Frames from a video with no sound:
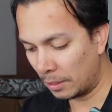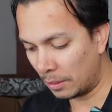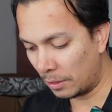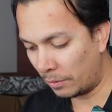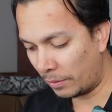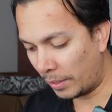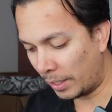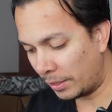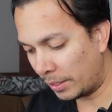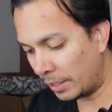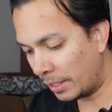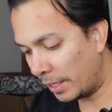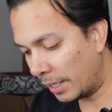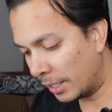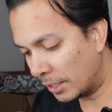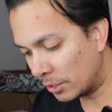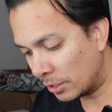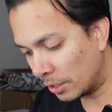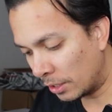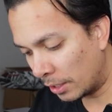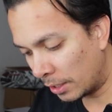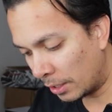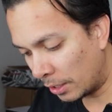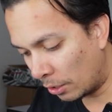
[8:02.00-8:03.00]
all right the
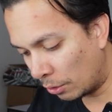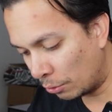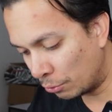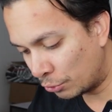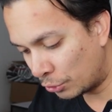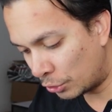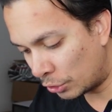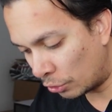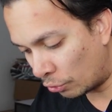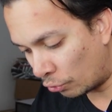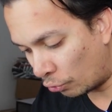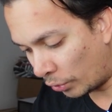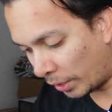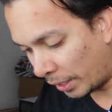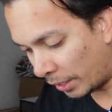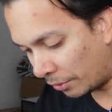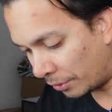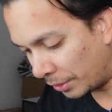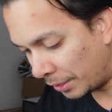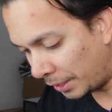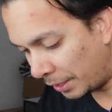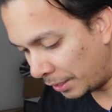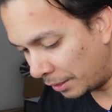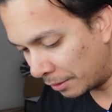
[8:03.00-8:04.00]
next uh, ultra
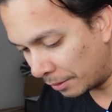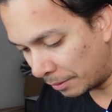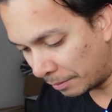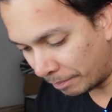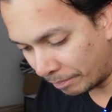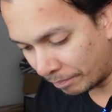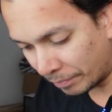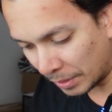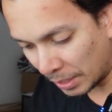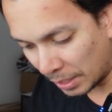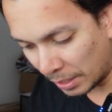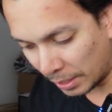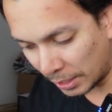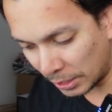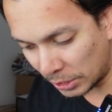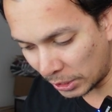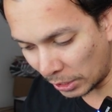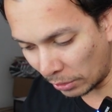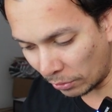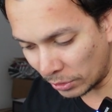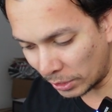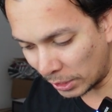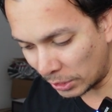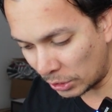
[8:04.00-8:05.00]
rare here the
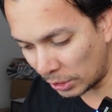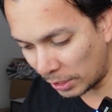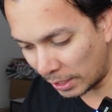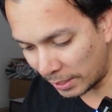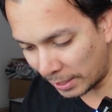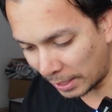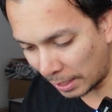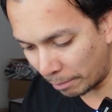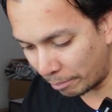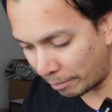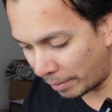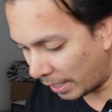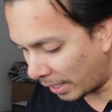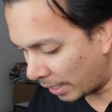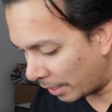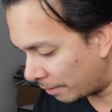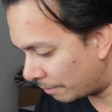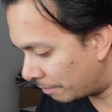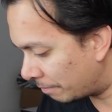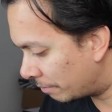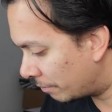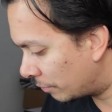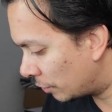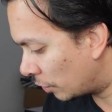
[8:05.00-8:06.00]
setting is actually not that
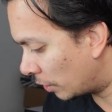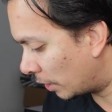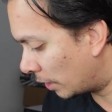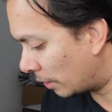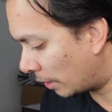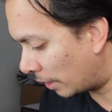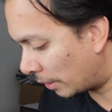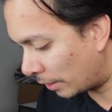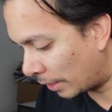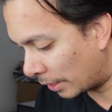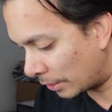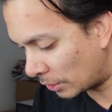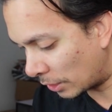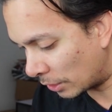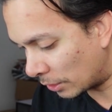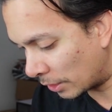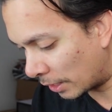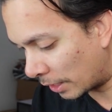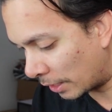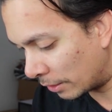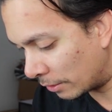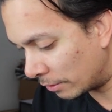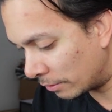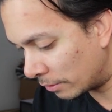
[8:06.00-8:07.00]
bad so that, that, that's
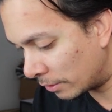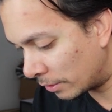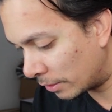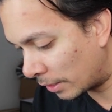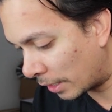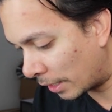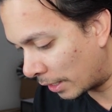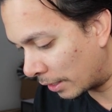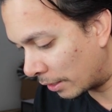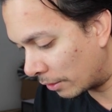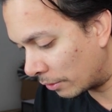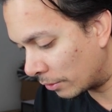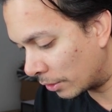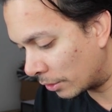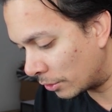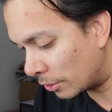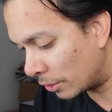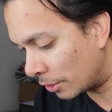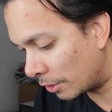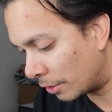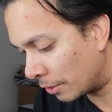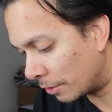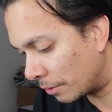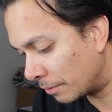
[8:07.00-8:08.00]
kind of kind of good
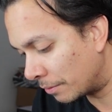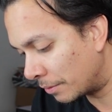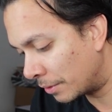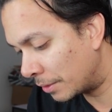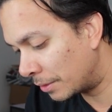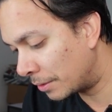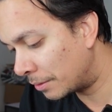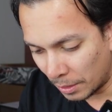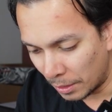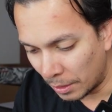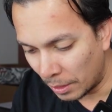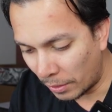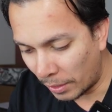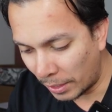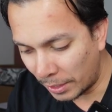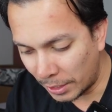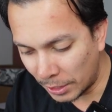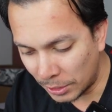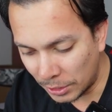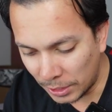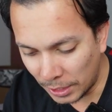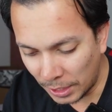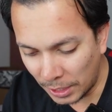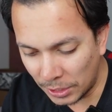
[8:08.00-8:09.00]
to know all right
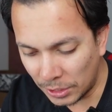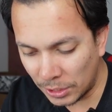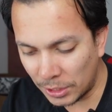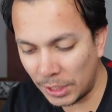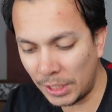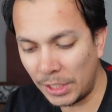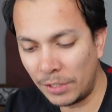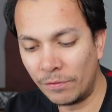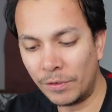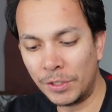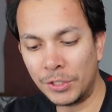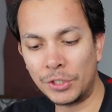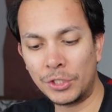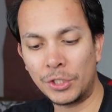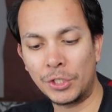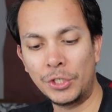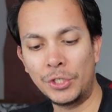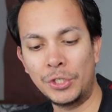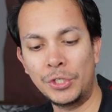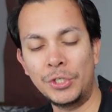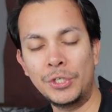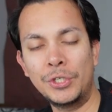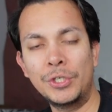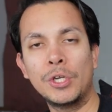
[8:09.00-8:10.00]
this is the
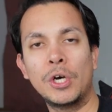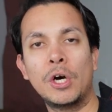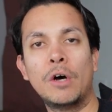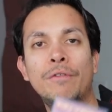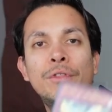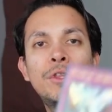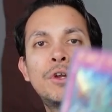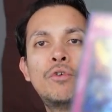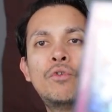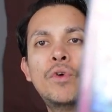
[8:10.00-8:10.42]
return of the